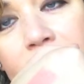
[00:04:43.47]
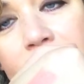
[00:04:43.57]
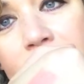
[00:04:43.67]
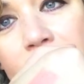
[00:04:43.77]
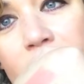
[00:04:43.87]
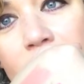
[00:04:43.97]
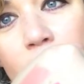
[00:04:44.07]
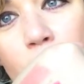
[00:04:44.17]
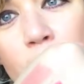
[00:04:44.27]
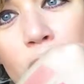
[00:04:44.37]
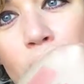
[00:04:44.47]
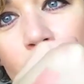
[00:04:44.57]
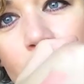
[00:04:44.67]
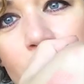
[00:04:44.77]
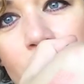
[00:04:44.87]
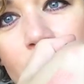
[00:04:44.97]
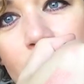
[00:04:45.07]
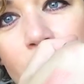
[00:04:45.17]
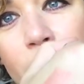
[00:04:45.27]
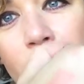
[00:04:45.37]
This is just a little short
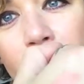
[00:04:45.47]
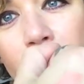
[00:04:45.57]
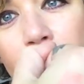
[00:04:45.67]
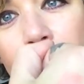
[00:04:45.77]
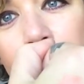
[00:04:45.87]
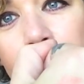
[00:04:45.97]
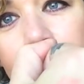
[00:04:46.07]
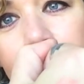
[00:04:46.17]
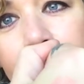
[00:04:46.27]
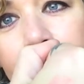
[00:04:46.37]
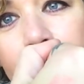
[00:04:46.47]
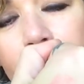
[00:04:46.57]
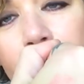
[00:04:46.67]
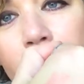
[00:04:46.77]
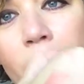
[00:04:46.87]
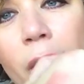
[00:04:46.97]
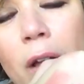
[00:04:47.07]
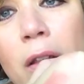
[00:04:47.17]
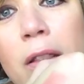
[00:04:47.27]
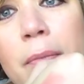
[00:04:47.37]
review
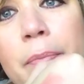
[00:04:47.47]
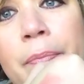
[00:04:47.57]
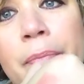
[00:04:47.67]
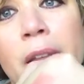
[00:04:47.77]
on them.